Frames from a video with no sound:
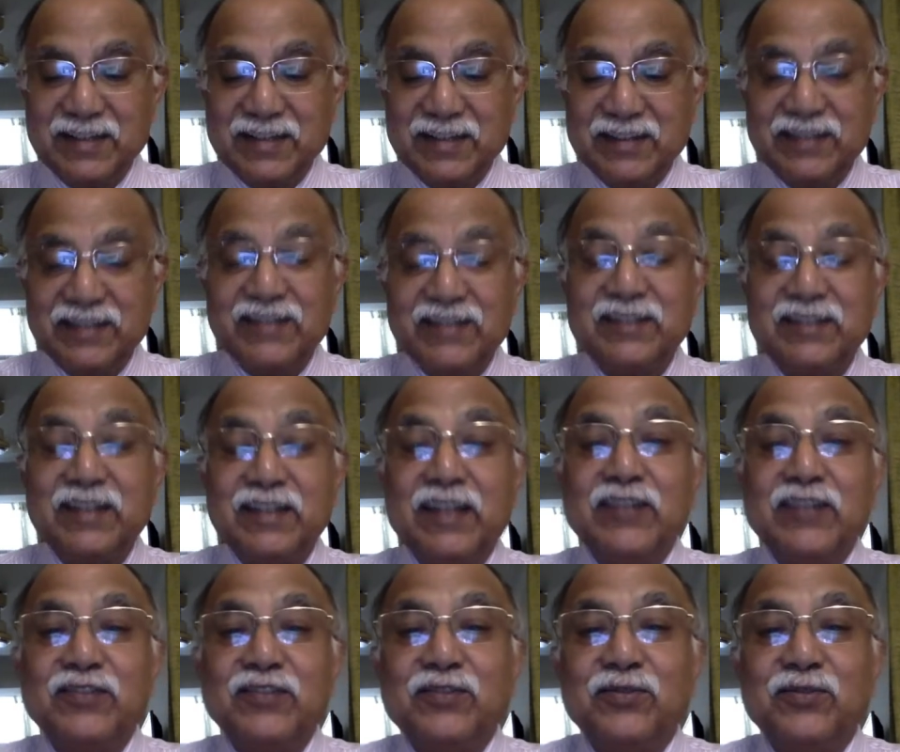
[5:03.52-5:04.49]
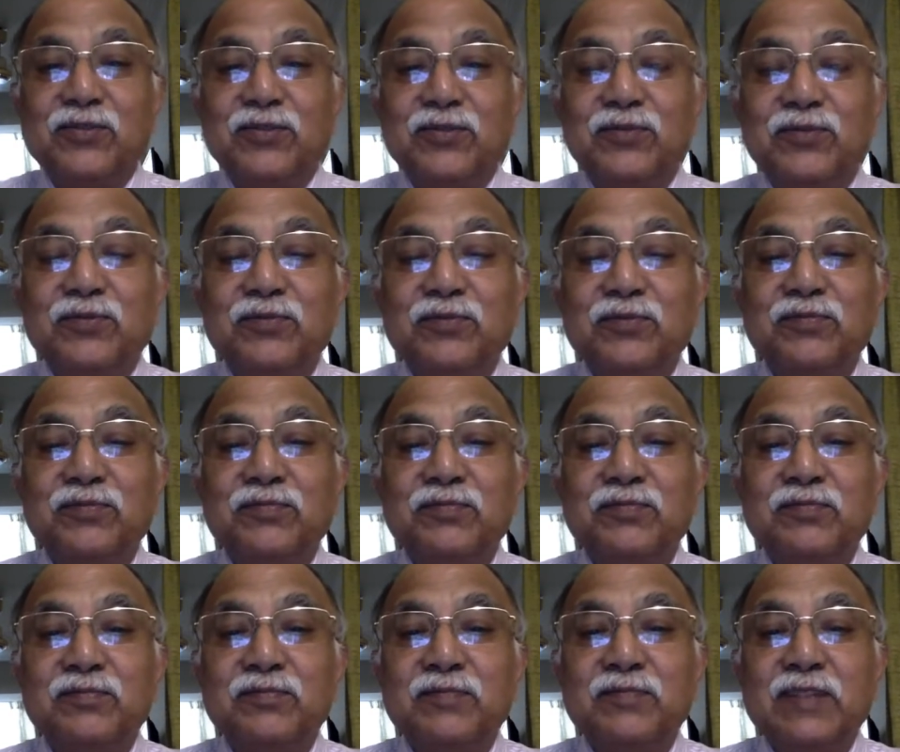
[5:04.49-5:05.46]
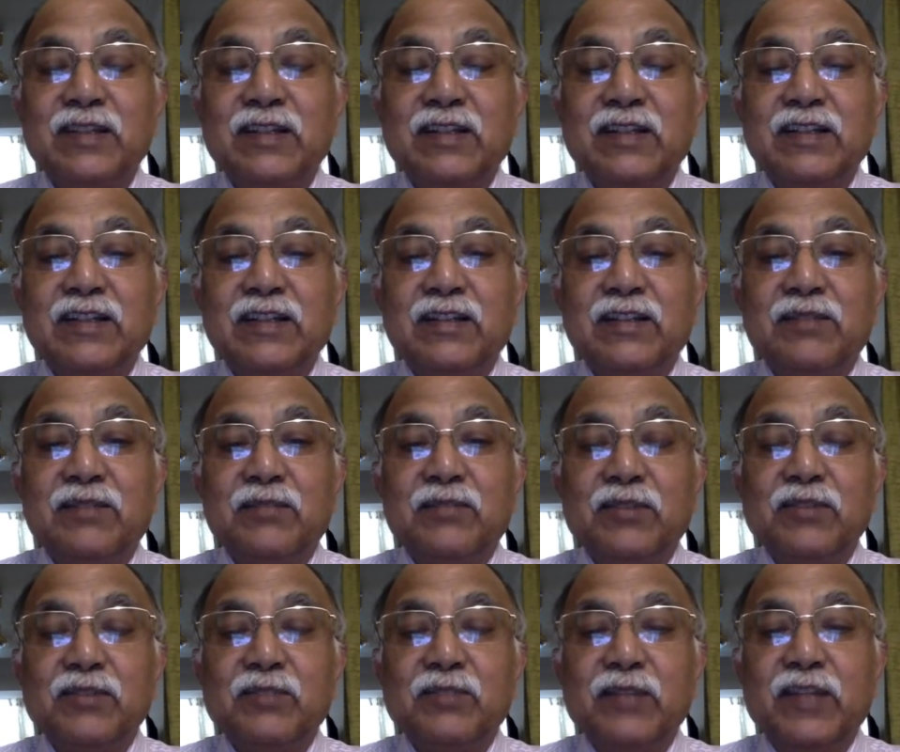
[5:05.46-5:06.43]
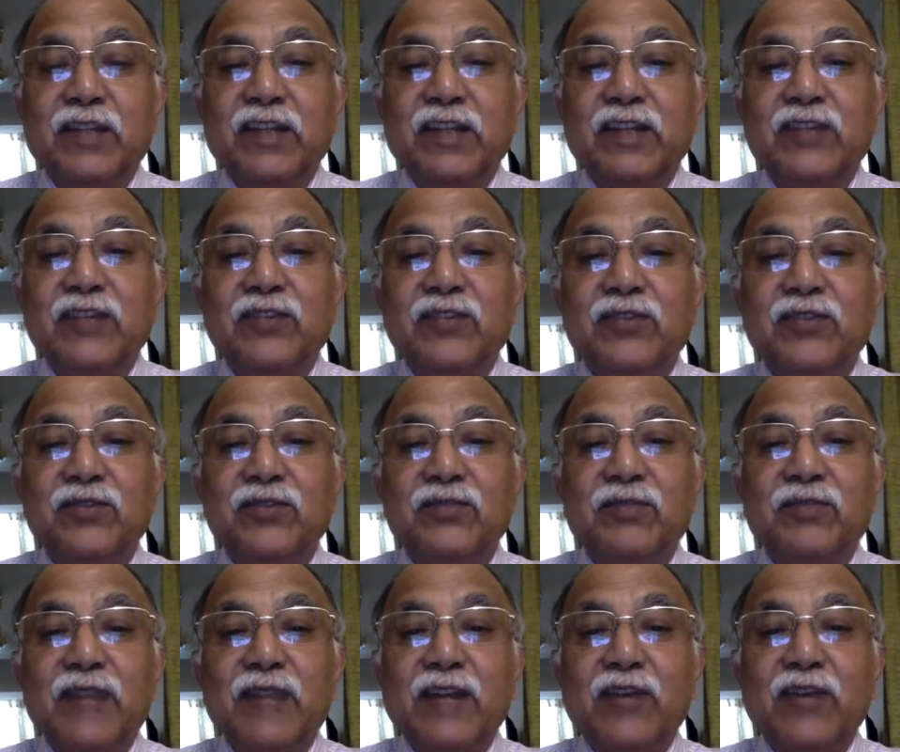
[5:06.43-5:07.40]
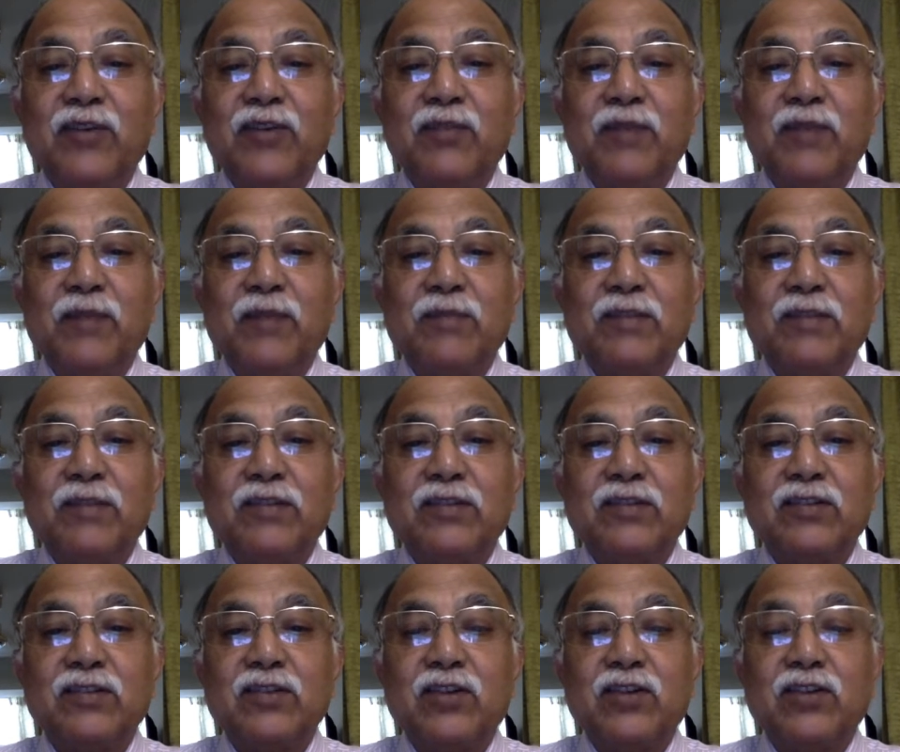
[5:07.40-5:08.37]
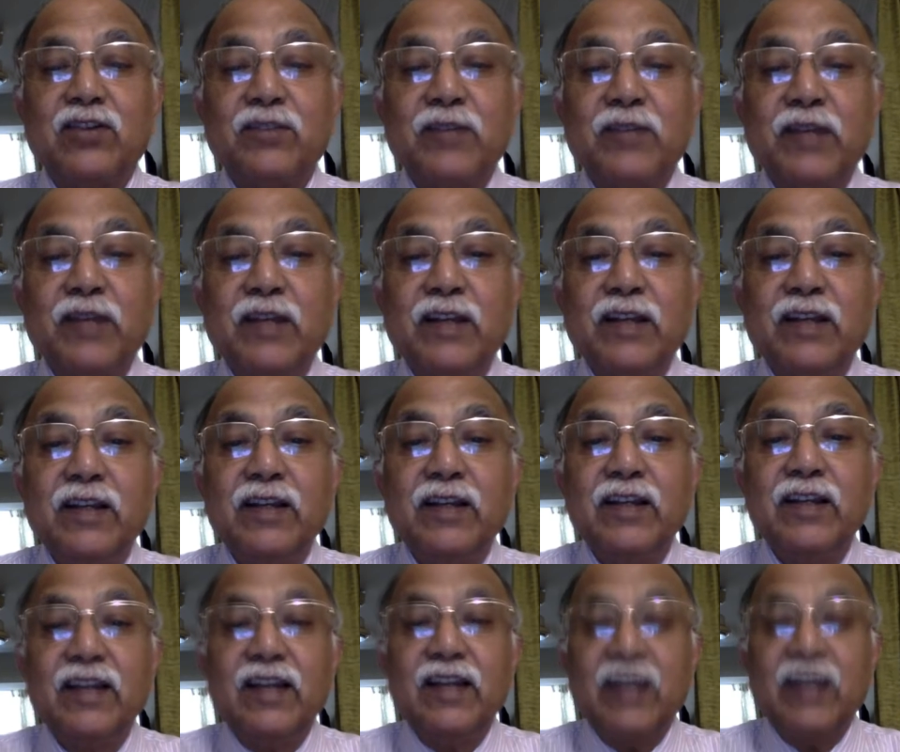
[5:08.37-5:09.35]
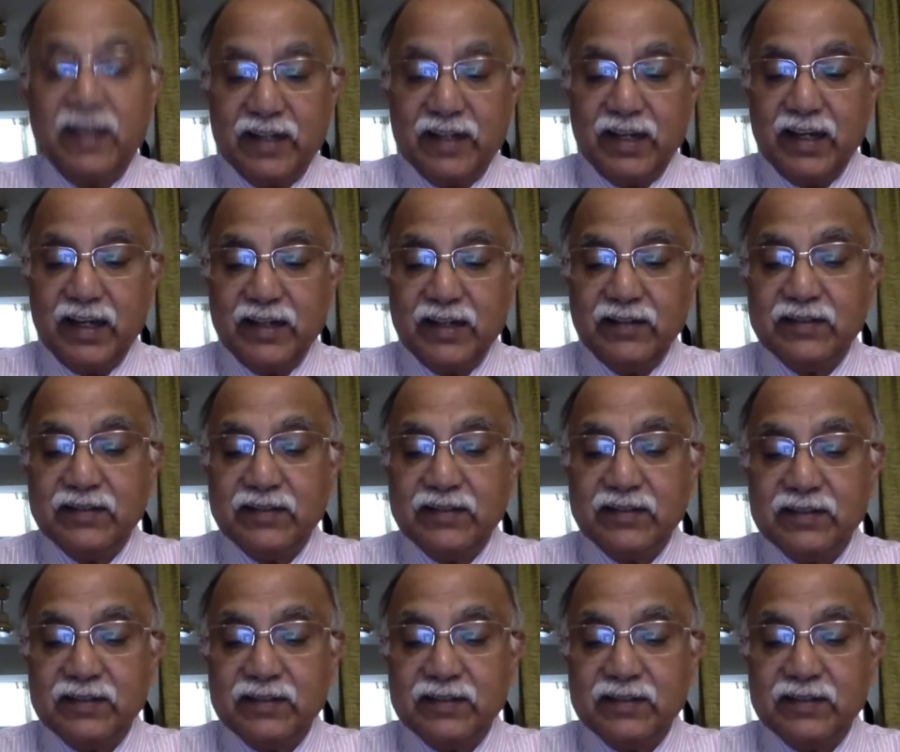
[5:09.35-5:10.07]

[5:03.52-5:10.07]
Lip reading: It's nice to be speaking to Bangalore Baptist Hospital again.